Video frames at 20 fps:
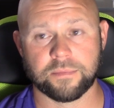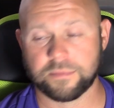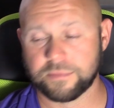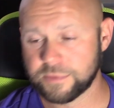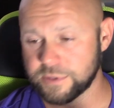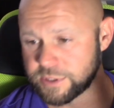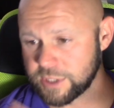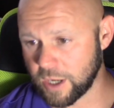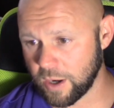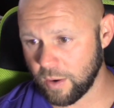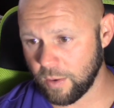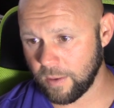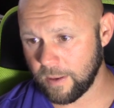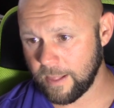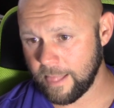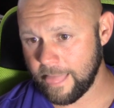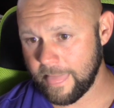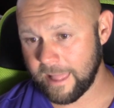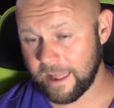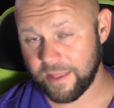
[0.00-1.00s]
So
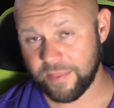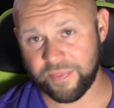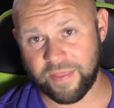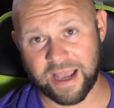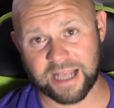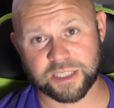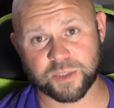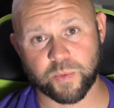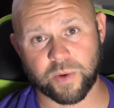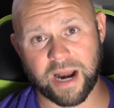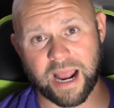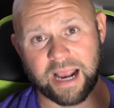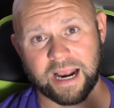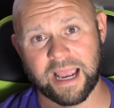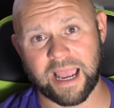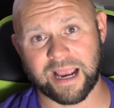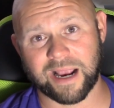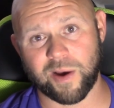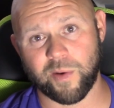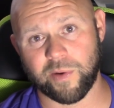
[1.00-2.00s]
that's what I
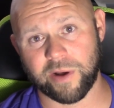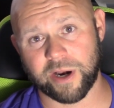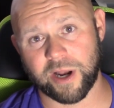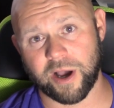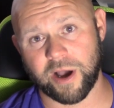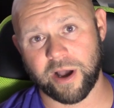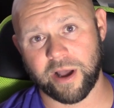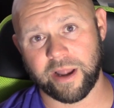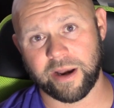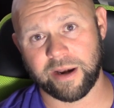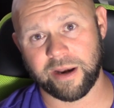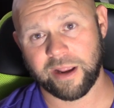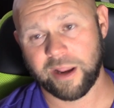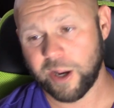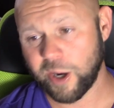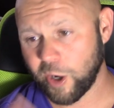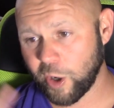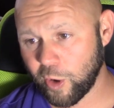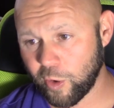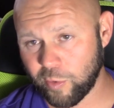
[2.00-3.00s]
got going on.
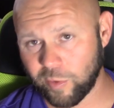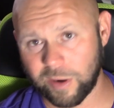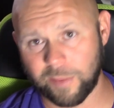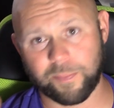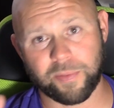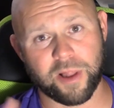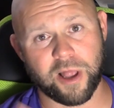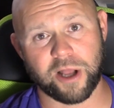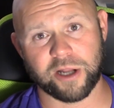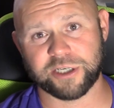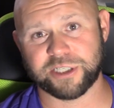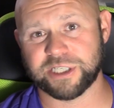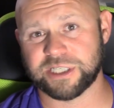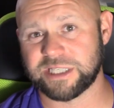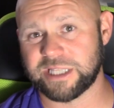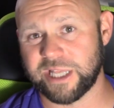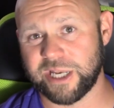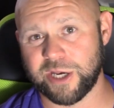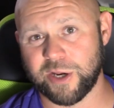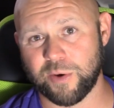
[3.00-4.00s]
Grip Launch
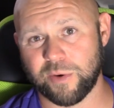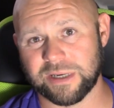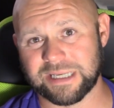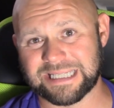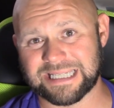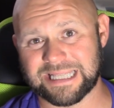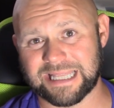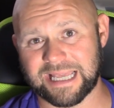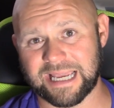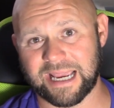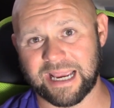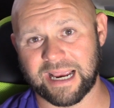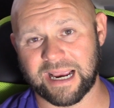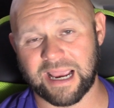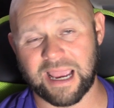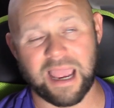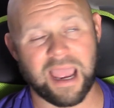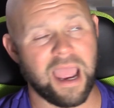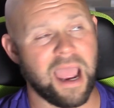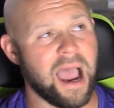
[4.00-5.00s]
is the newest
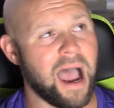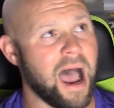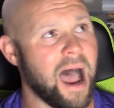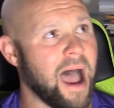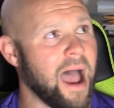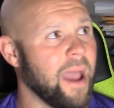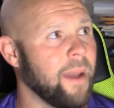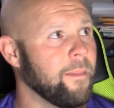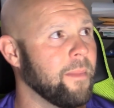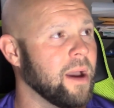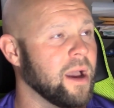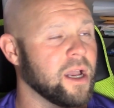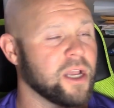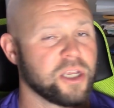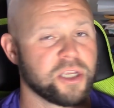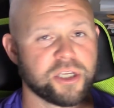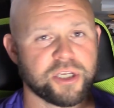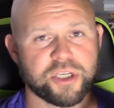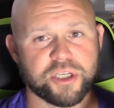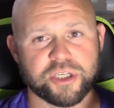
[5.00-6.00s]
thing. I'm
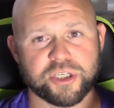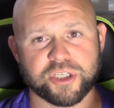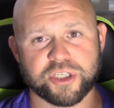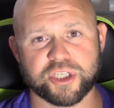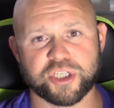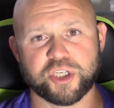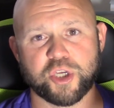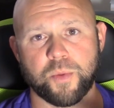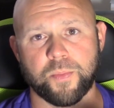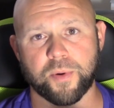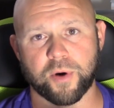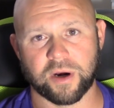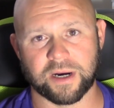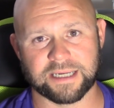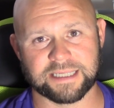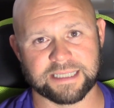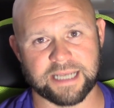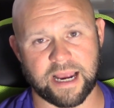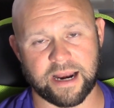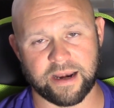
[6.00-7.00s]
super
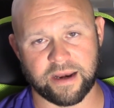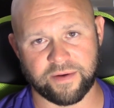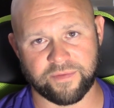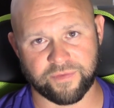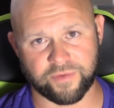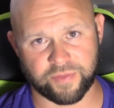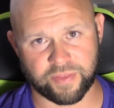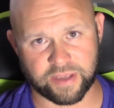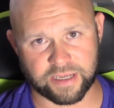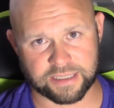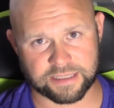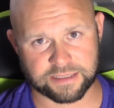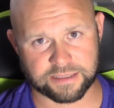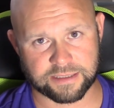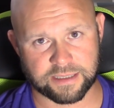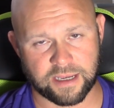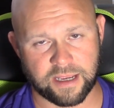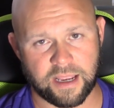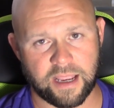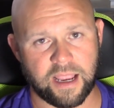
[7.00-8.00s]
excited for
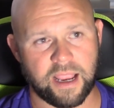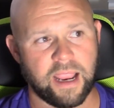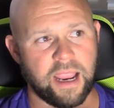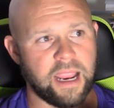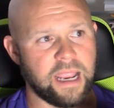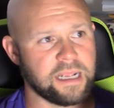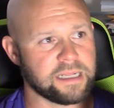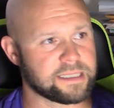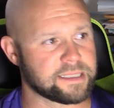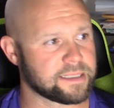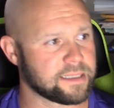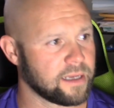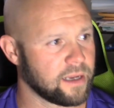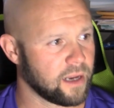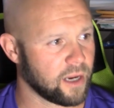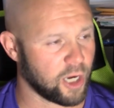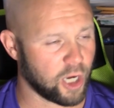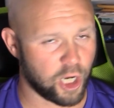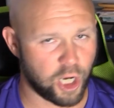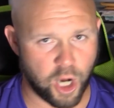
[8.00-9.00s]
this. It's
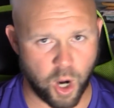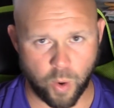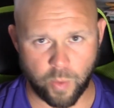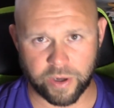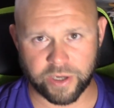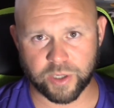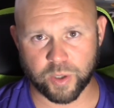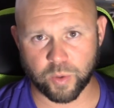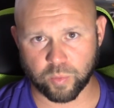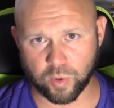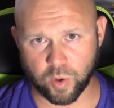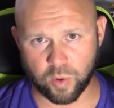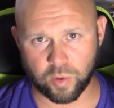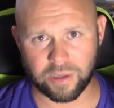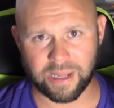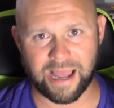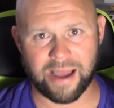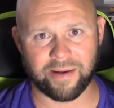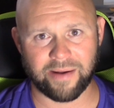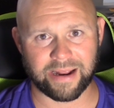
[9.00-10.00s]
going to roll
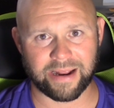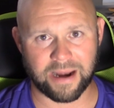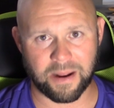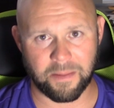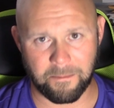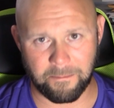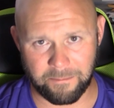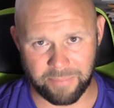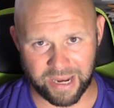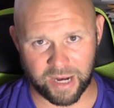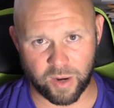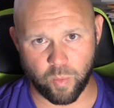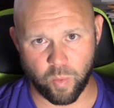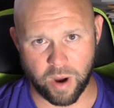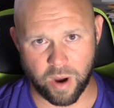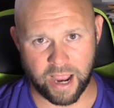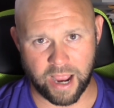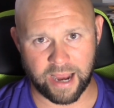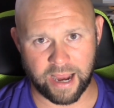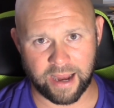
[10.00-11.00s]
out in a big
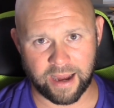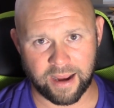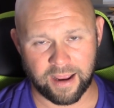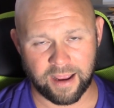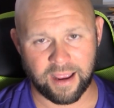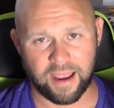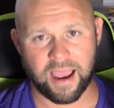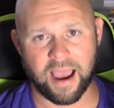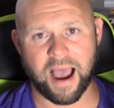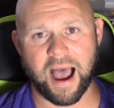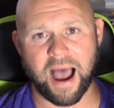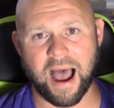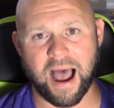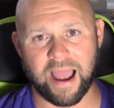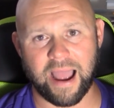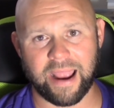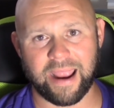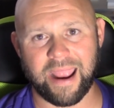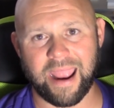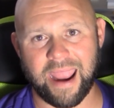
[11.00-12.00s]
way.
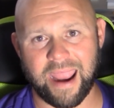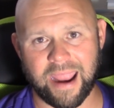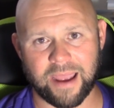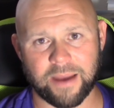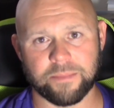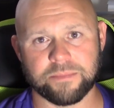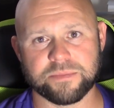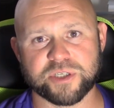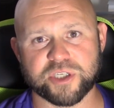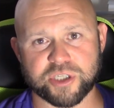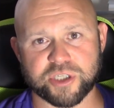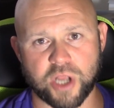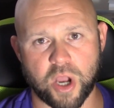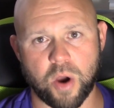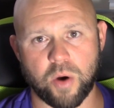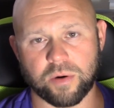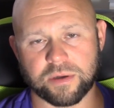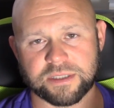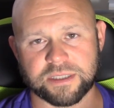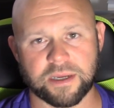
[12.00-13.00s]
I am
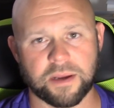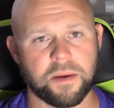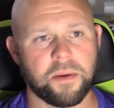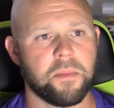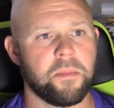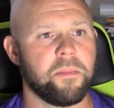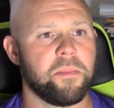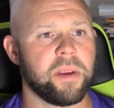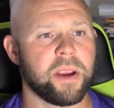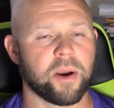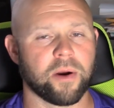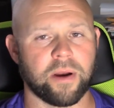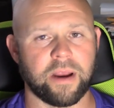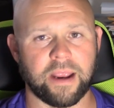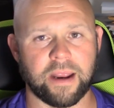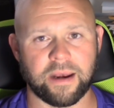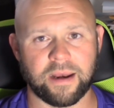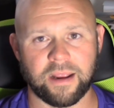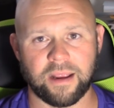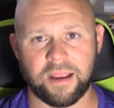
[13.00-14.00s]
stoked,
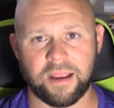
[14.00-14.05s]
period.